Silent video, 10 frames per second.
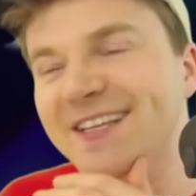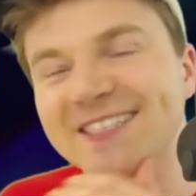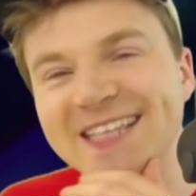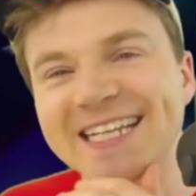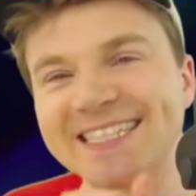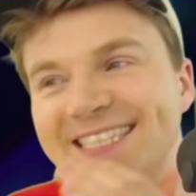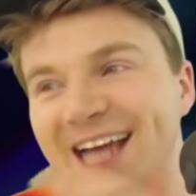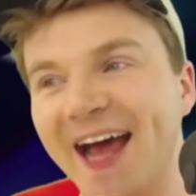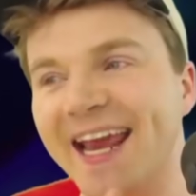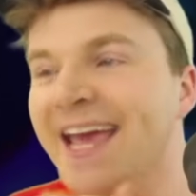this thing is
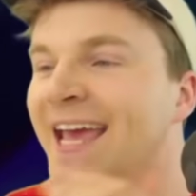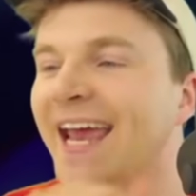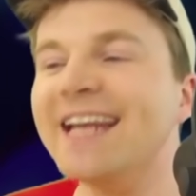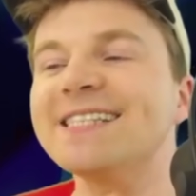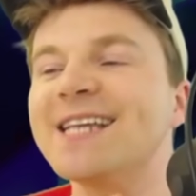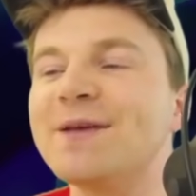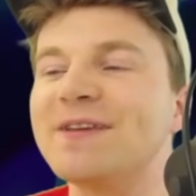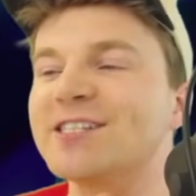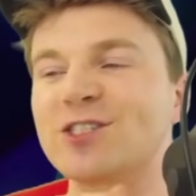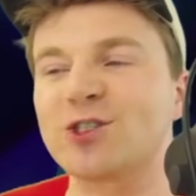done. It is going to
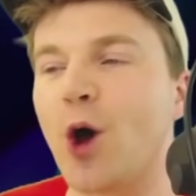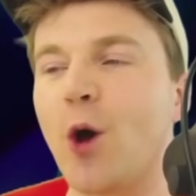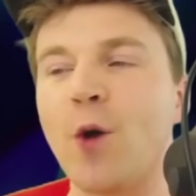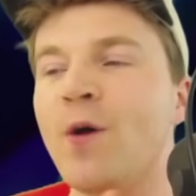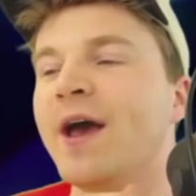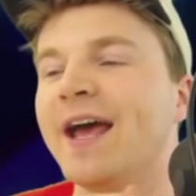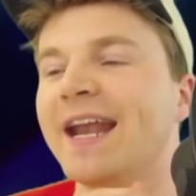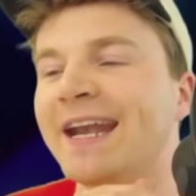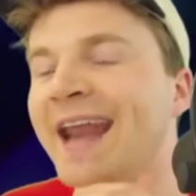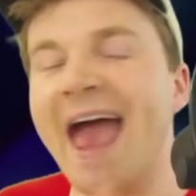be so
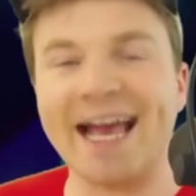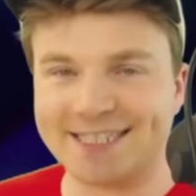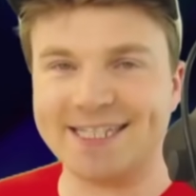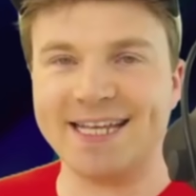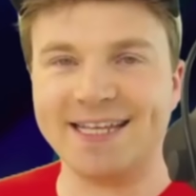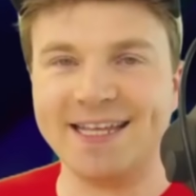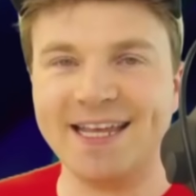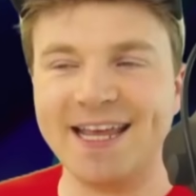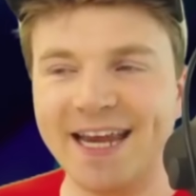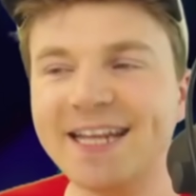nasty.
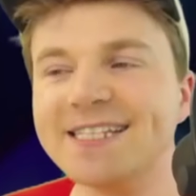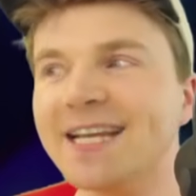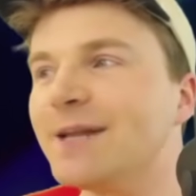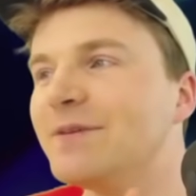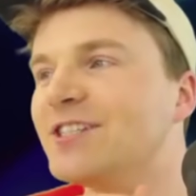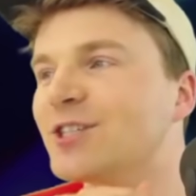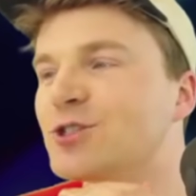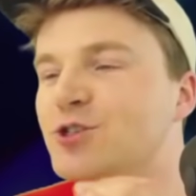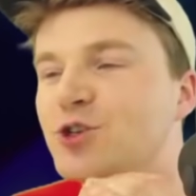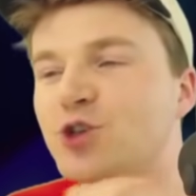It is going to be
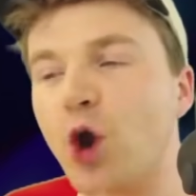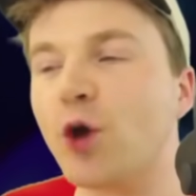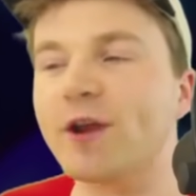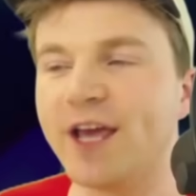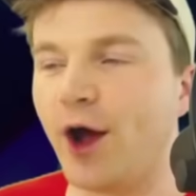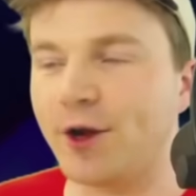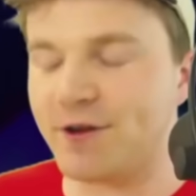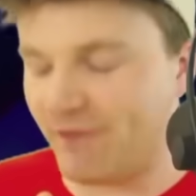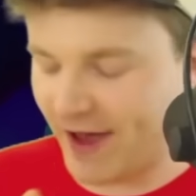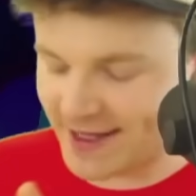just dirty on
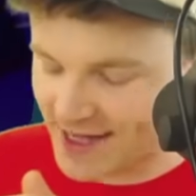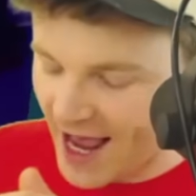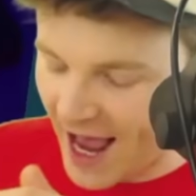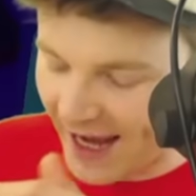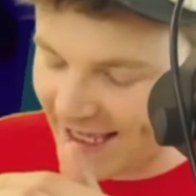defense. I